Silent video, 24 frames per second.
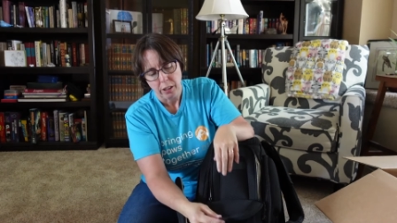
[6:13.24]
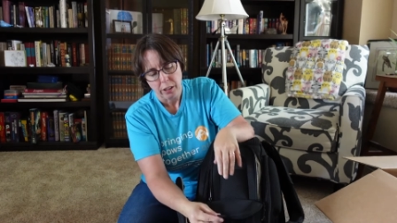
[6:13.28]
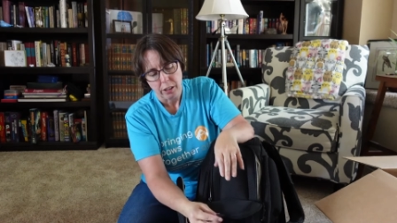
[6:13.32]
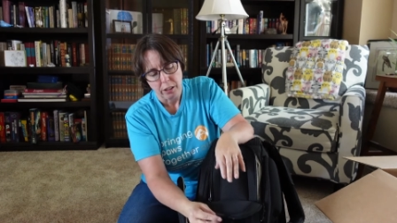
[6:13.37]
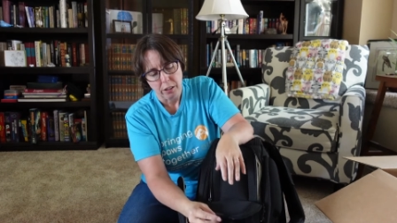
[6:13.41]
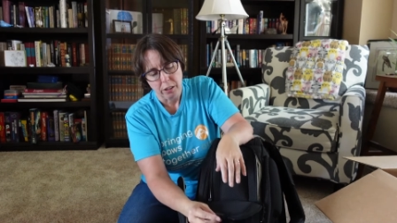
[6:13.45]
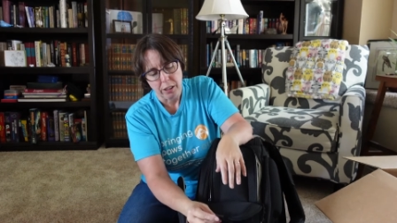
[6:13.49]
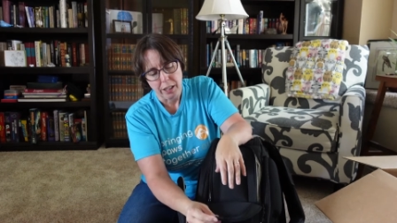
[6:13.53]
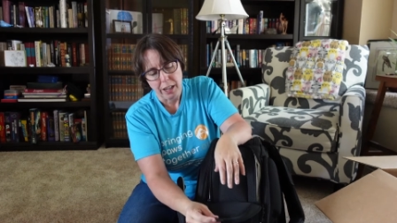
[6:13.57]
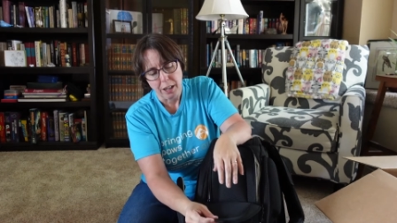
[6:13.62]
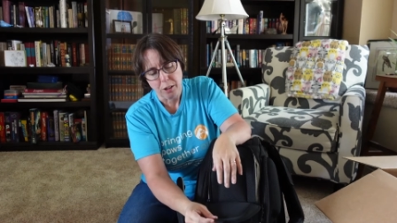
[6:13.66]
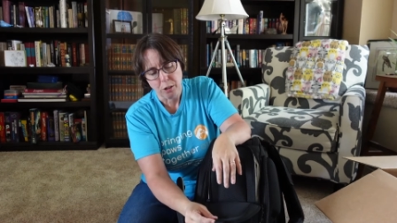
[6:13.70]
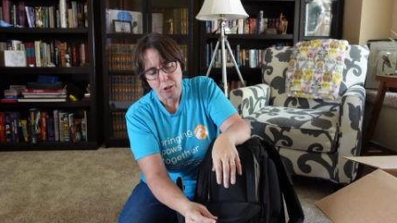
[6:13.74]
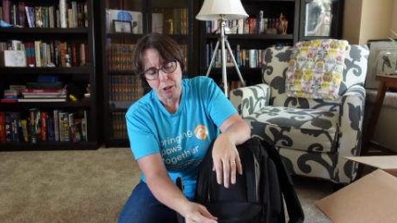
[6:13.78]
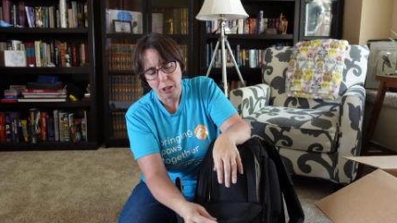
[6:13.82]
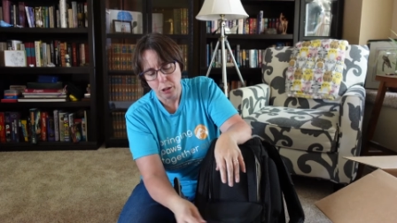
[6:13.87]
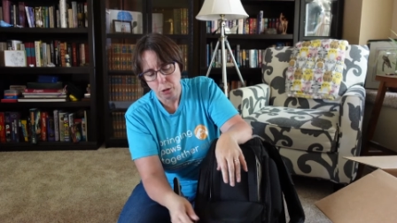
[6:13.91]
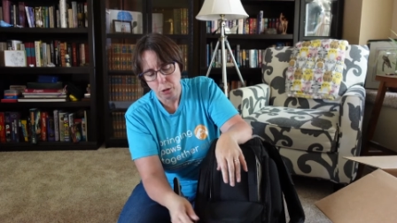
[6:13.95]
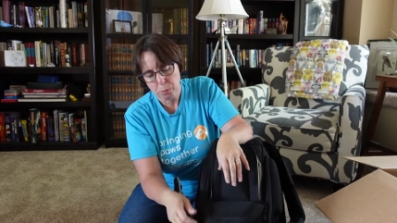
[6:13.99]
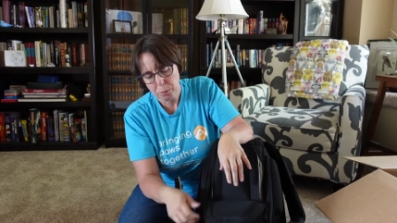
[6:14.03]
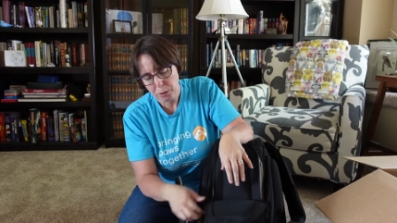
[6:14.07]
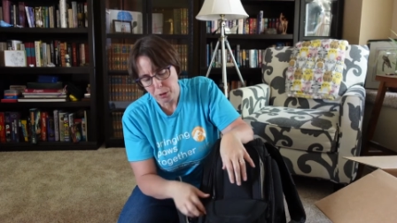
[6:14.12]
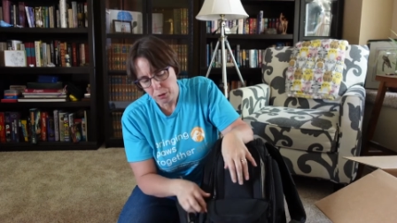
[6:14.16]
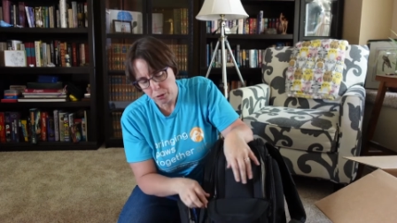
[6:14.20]
You can actually
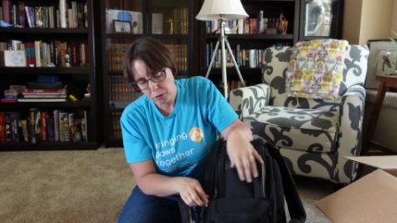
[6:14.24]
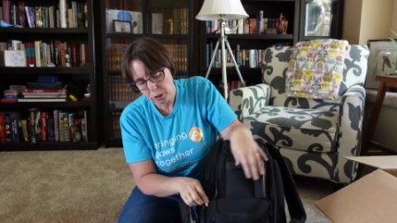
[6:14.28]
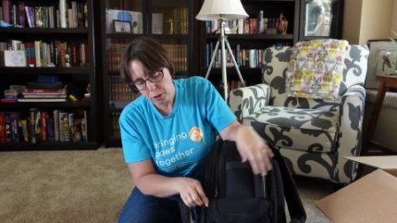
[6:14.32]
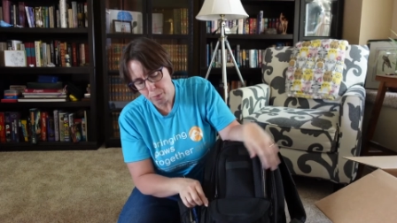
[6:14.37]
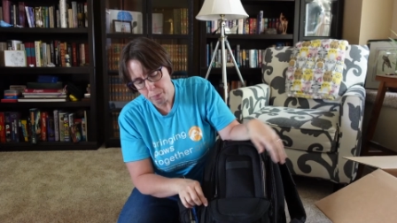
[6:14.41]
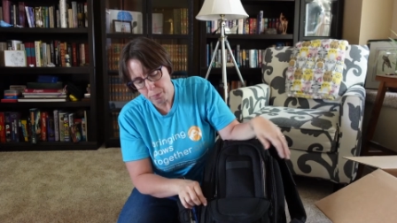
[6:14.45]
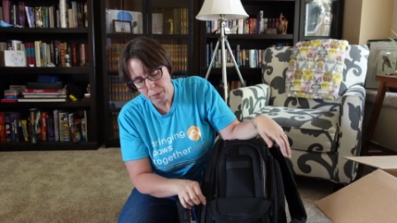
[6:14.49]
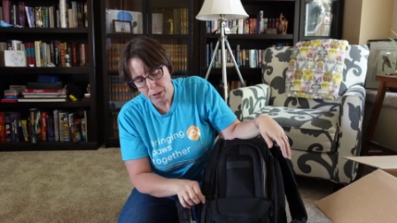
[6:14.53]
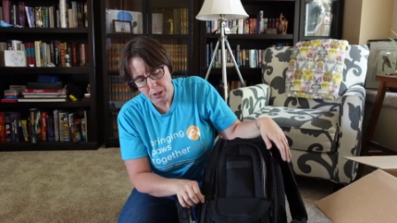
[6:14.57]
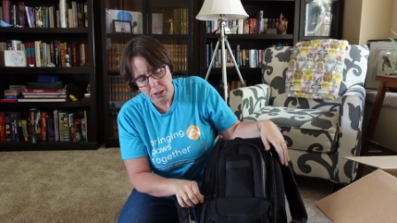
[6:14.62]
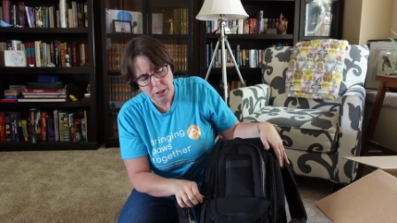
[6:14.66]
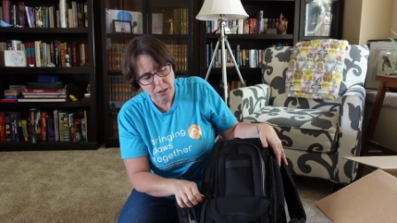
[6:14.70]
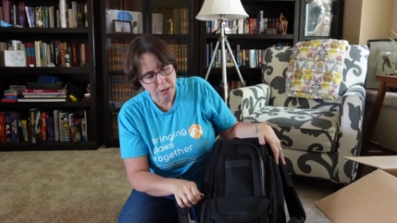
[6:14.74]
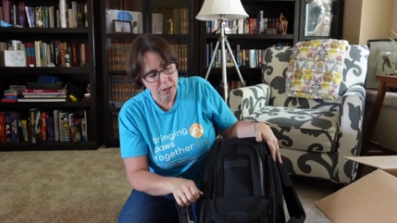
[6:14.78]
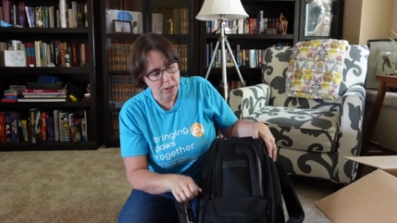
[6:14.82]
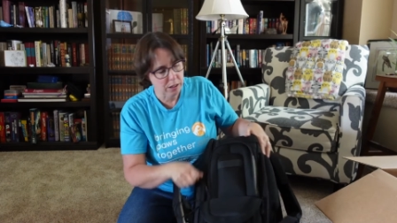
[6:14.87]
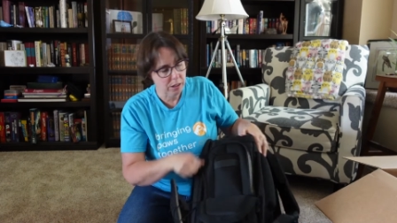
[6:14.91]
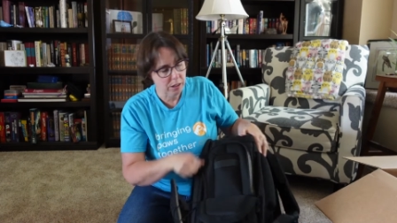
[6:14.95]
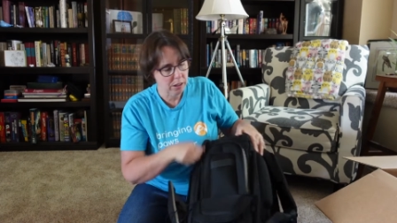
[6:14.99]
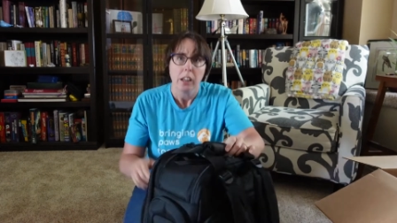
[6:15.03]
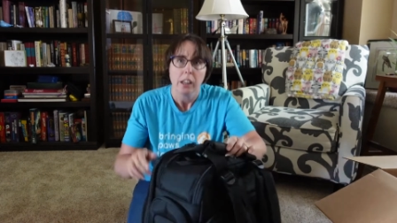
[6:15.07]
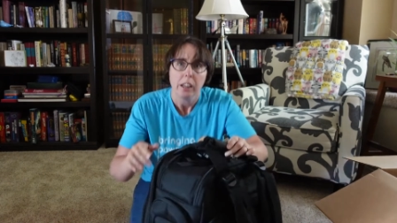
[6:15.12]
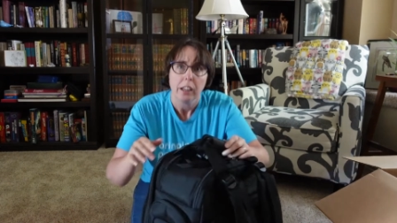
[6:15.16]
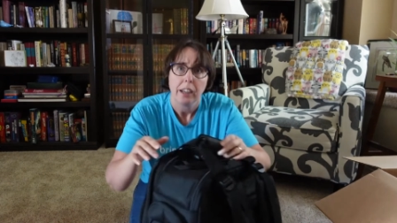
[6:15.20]
loop a little something there.
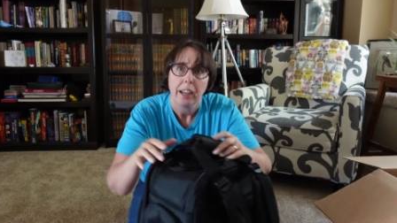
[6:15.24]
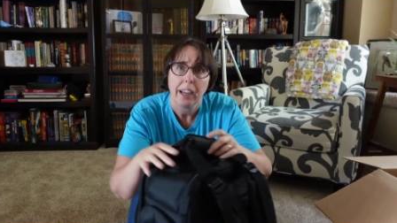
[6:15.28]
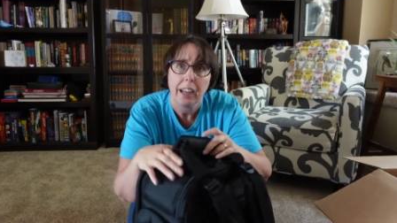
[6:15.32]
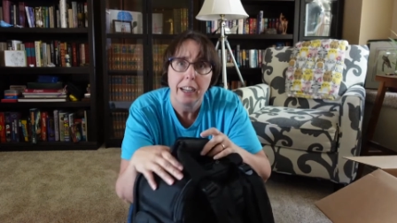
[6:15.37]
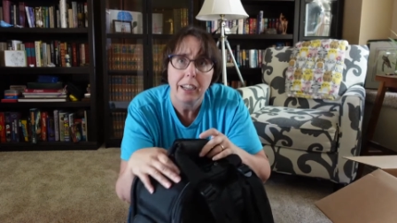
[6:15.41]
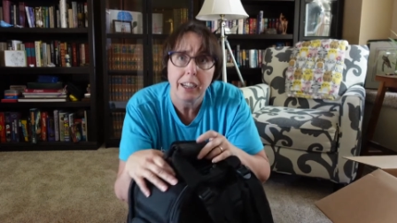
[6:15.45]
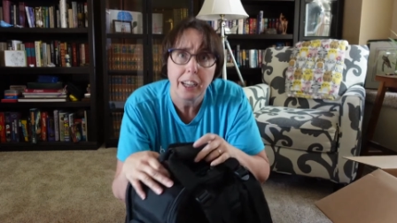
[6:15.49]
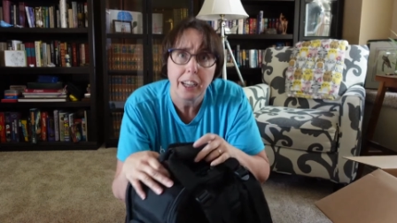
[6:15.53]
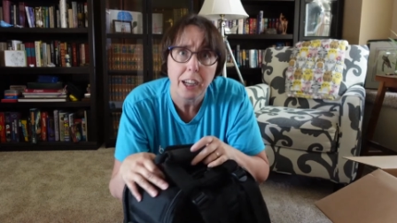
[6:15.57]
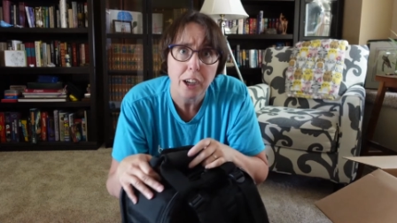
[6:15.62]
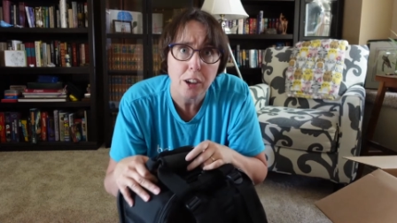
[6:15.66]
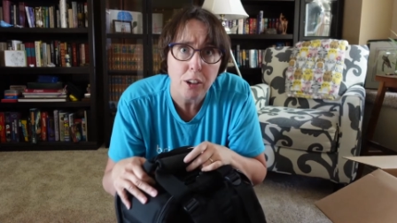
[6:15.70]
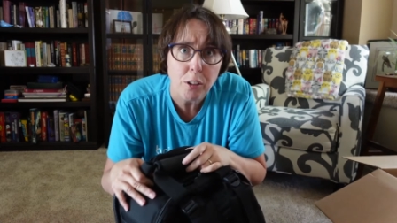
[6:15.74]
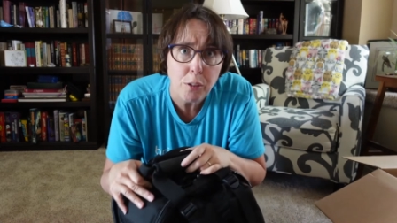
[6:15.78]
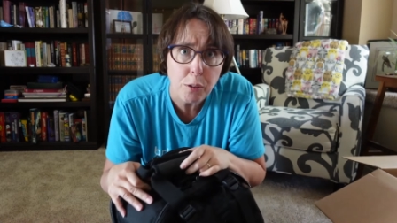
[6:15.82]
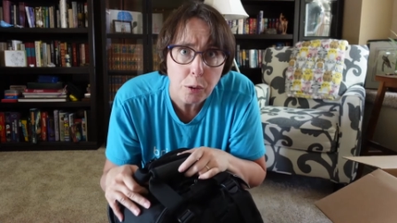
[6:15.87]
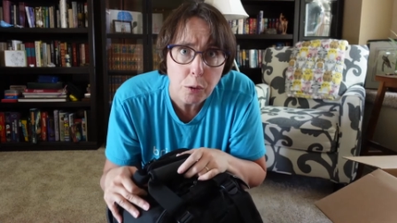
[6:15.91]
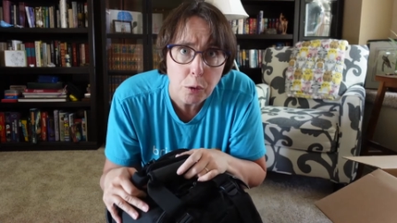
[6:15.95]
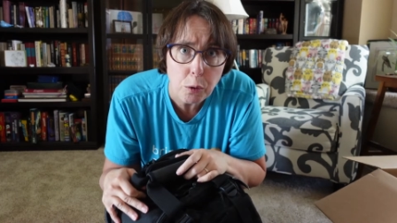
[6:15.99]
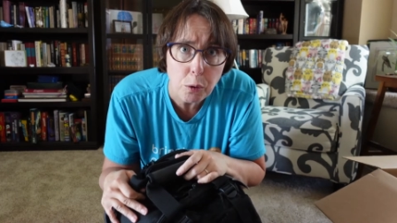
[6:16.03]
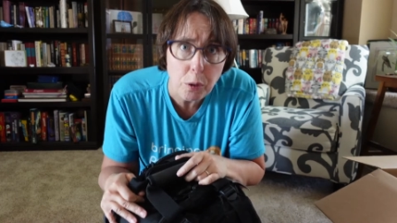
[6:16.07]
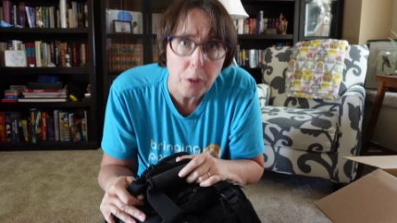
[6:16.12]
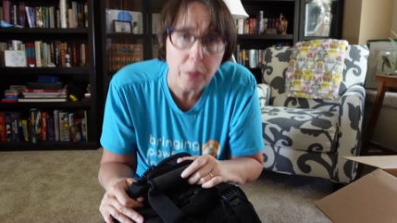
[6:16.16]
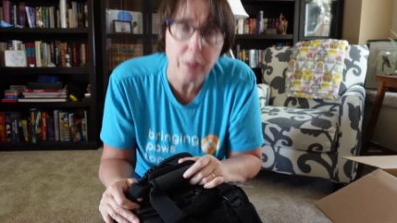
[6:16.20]
And here's the
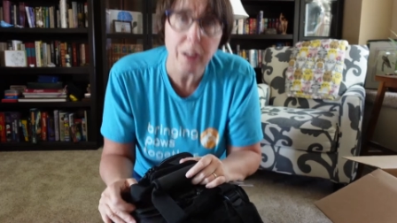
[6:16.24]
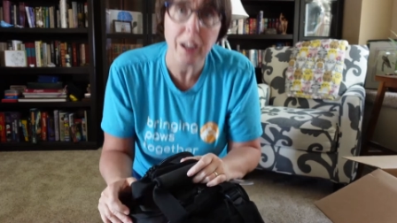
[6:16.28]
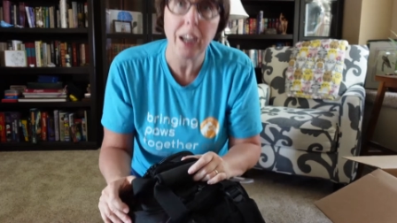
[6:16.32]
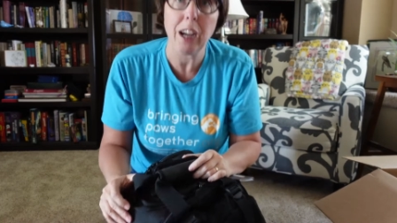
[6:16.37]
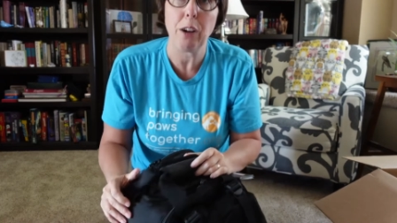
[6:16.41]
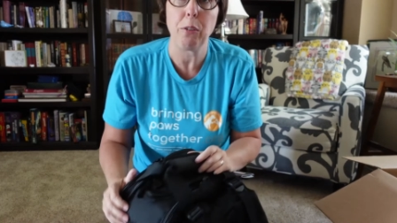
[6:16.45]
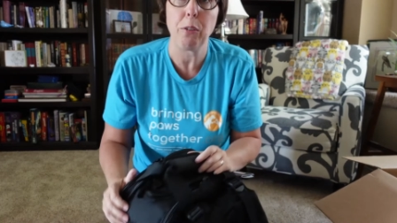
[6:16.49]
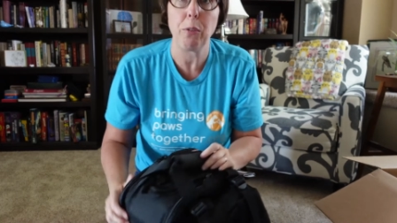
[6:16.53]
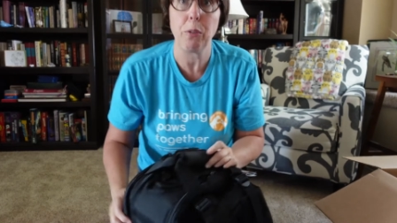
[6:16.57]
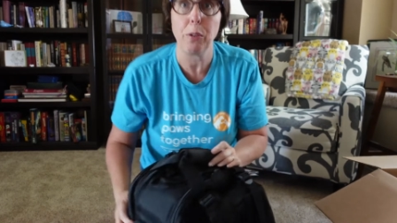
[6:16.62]
cool thing I